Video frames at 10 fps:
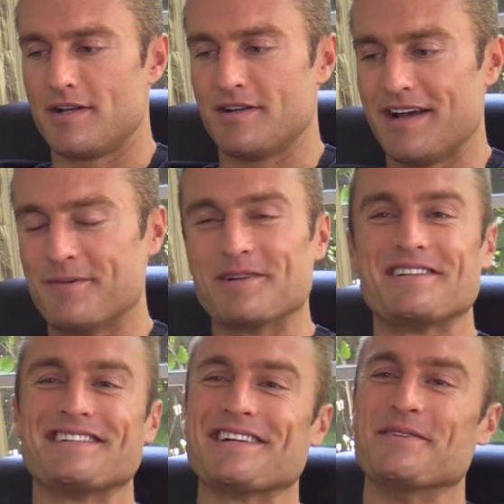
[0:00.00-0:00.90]
how much
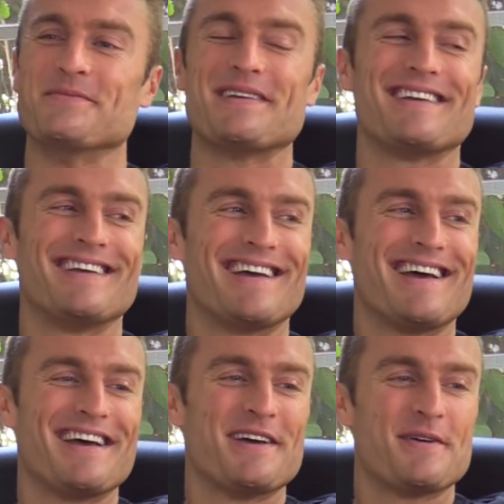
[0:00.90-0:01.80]
he's helped me.
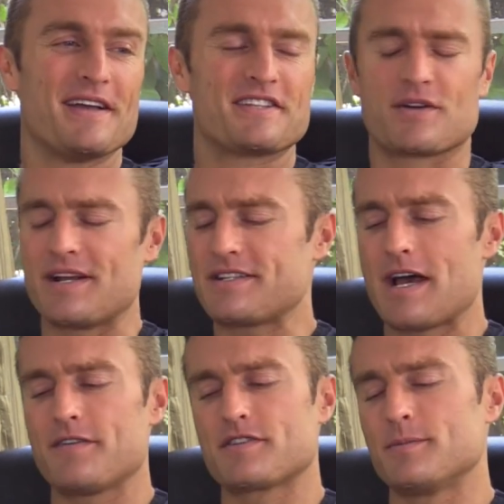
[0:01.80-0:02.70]
It's great to
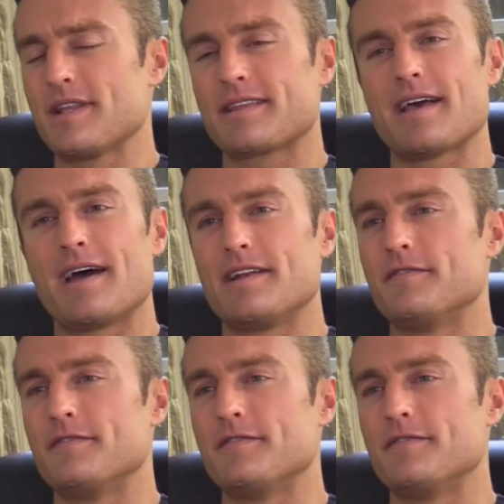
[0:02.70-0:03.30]
have someone like that,